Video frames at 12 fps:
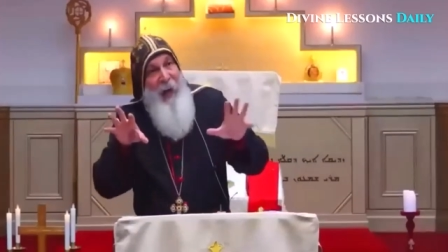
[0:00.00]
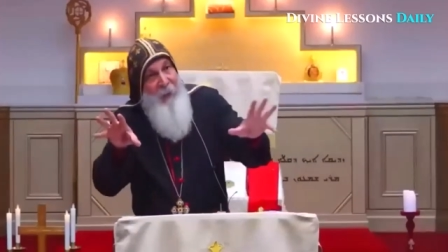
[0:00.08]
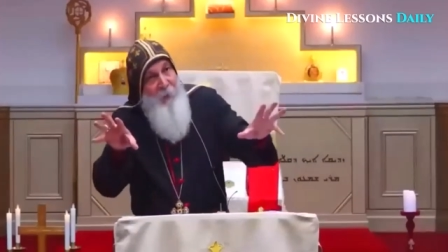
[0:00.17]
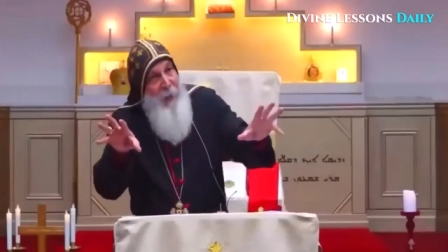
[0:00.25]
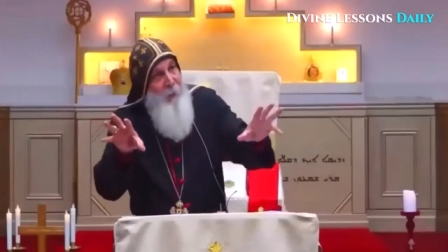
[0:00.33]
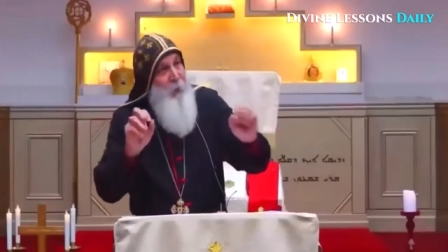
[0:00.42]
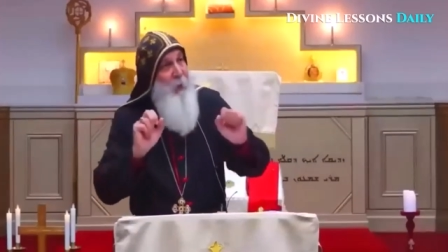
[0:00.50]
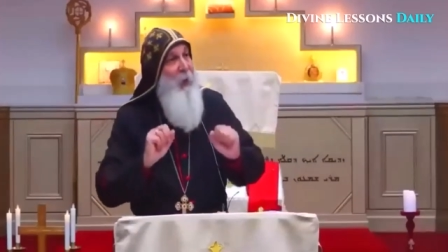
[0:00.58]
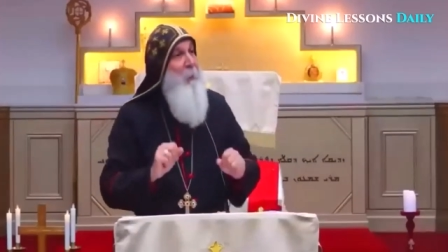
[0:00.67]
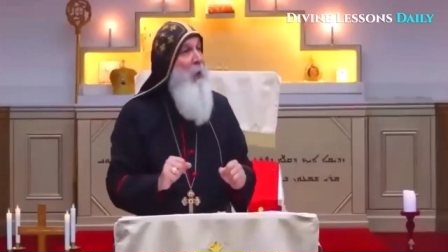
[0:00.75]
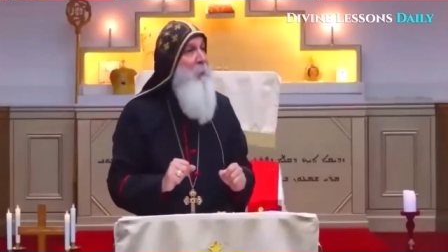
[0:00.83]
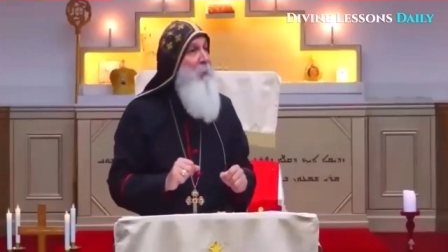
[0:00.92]
I touch,
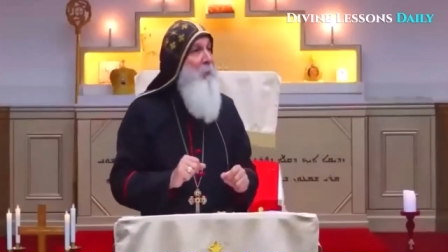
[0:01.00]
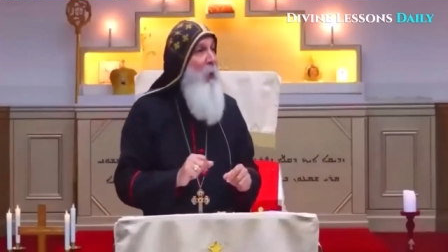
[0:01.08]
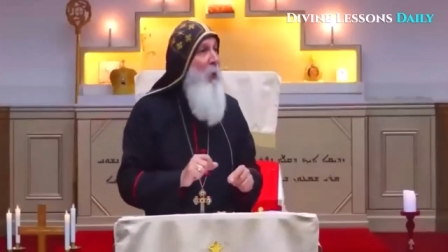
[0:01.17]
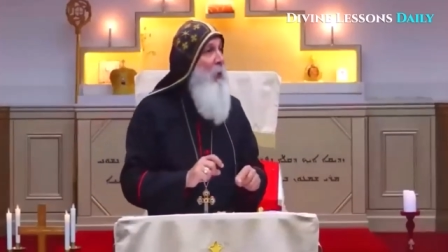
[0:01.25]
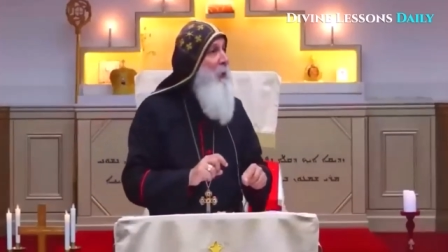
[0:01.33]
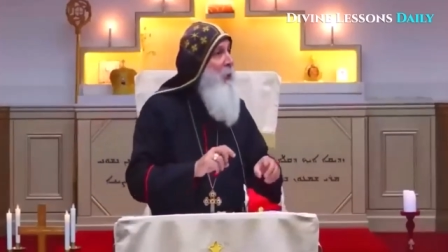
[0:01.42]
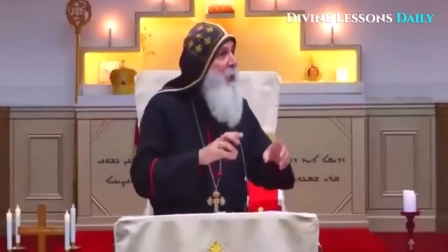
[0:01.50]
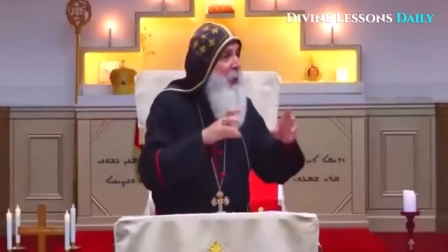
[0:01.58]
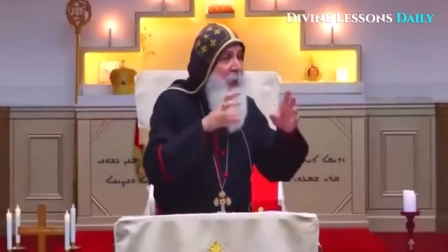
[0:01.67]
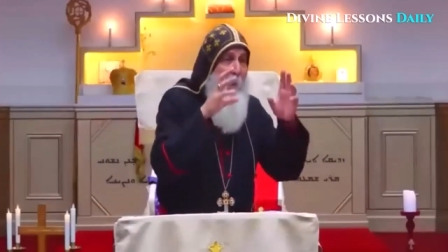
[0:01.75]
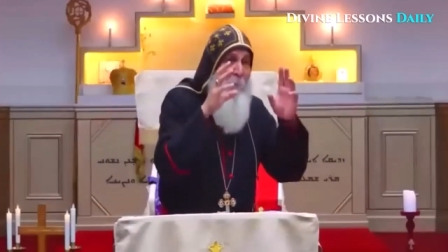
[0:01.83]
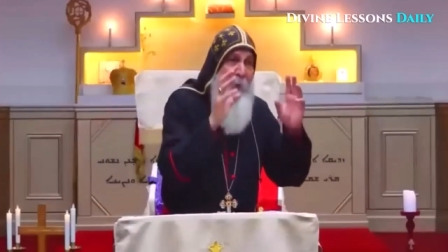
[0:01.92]
they make me fall.
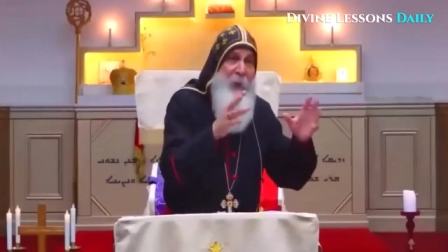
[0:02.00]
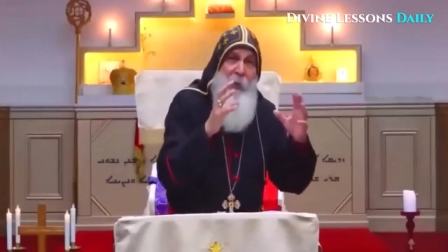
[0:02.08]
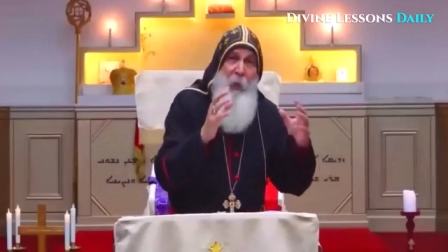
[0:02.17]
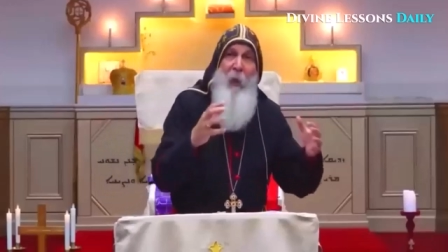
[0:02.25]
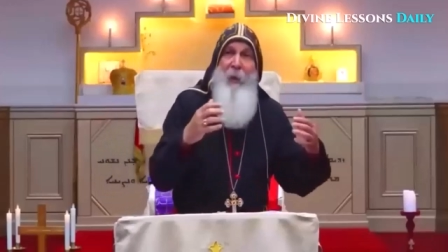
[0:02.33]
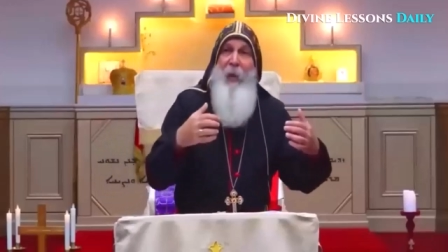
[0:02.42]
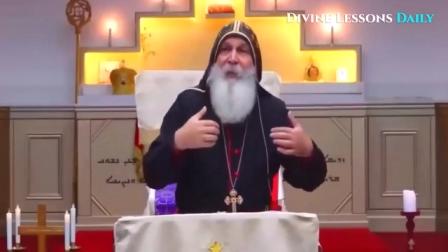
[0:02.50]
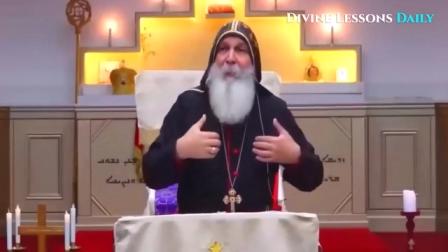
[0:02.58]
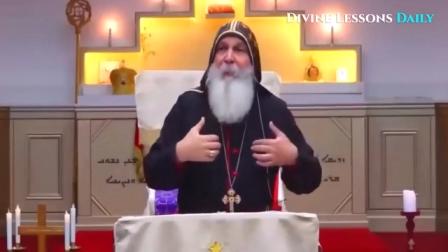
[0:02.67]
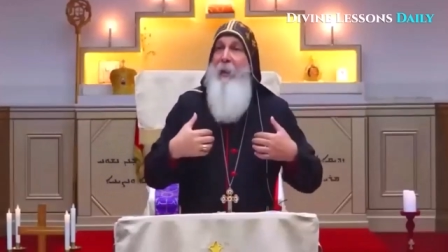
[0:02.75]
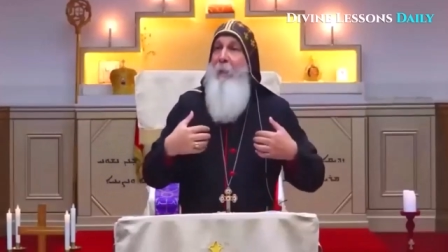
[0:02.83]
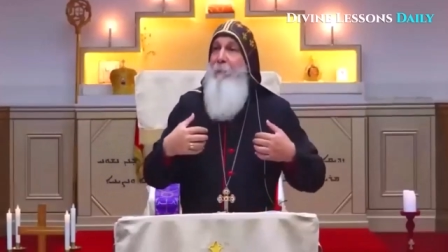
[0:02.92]
For as long as I'm
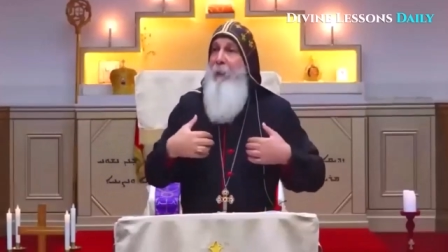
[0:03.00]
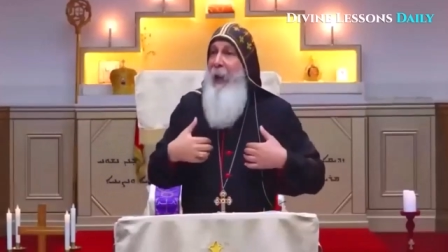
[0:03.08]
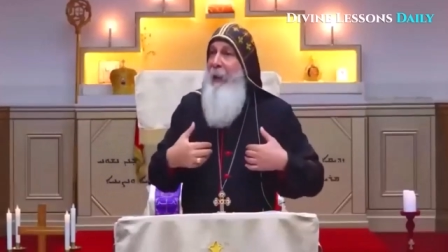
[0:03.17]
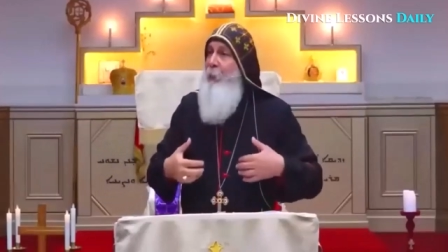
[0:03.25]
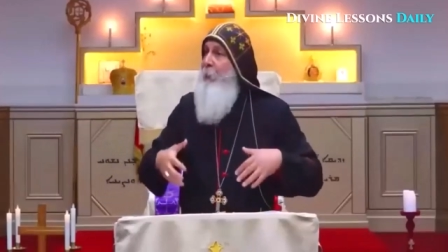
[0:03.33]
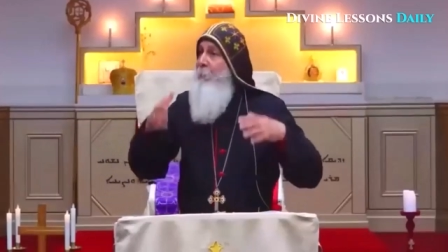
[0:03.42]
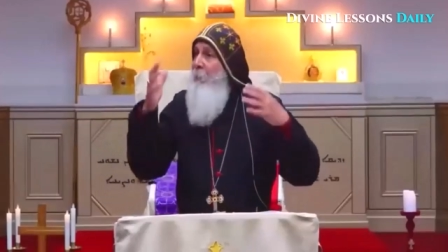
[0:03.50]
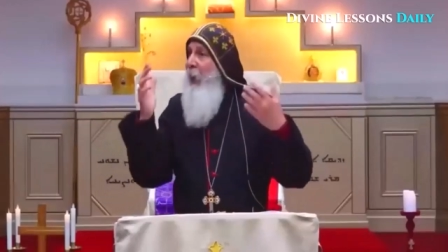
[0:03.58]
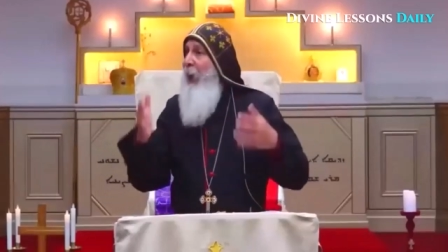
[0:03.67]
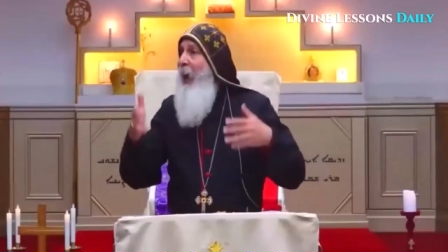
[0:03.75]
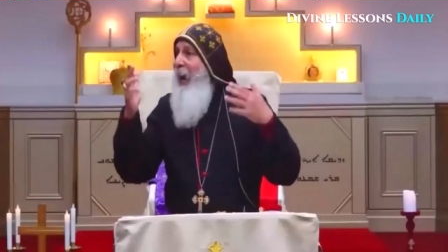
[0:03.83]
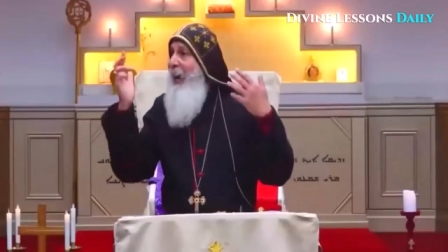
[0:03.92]
in the flesh,
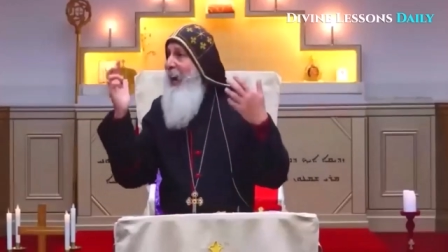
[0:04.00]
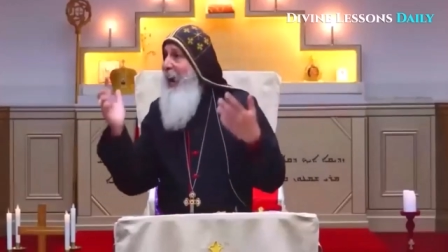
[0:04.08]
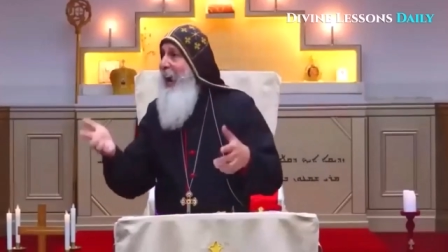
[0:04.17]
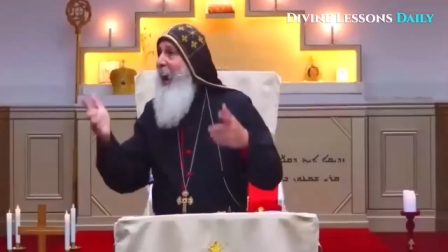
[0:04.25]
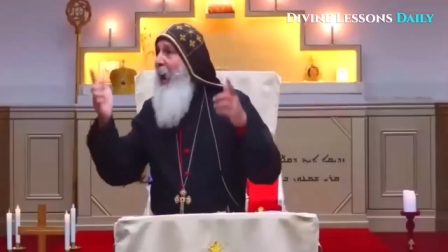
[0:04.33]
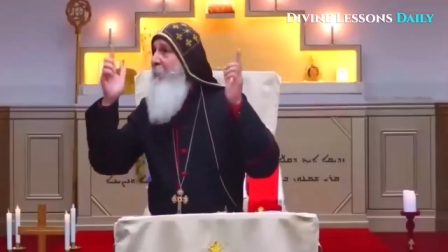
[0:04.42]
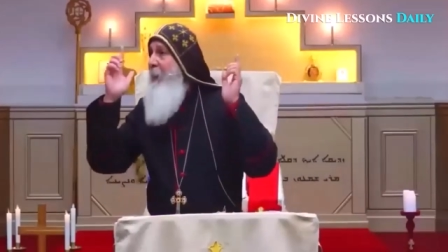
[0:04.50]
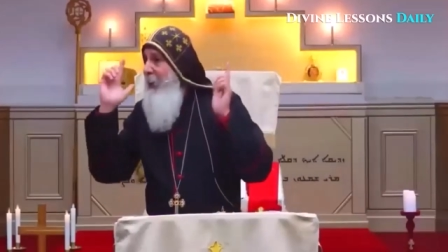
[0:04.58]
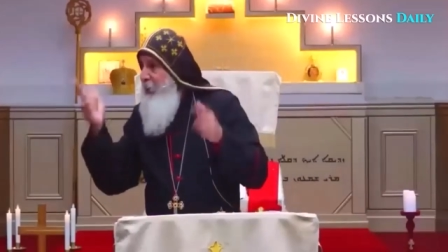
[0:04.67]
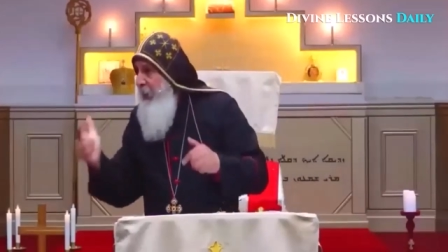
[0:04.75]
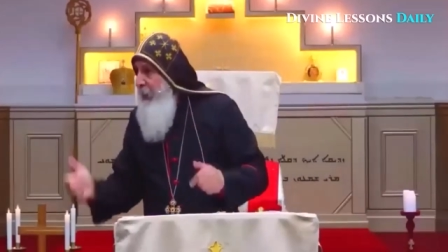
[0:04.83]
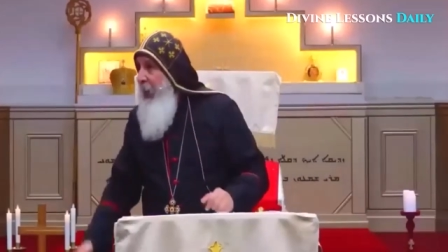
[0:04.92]
I am a
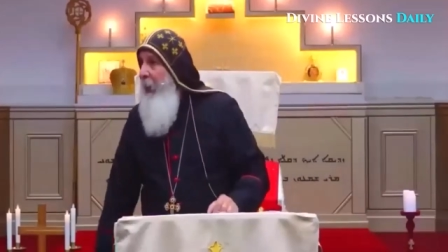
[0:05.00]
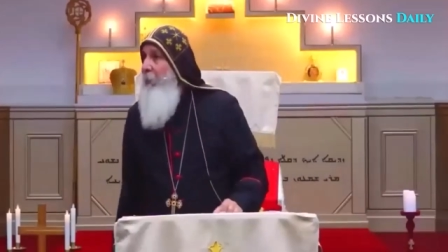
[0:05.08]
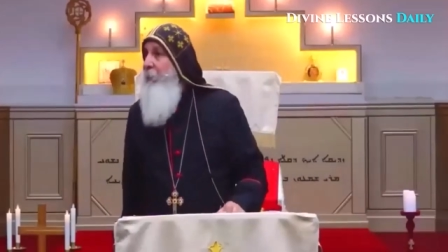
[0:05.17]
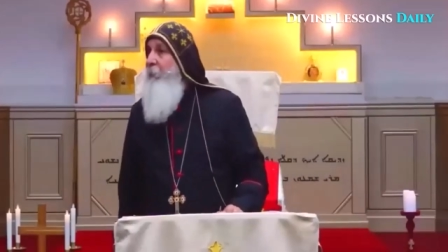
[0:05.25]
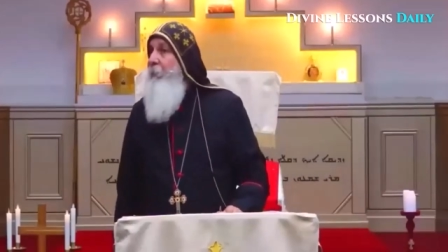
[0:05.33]
sinner.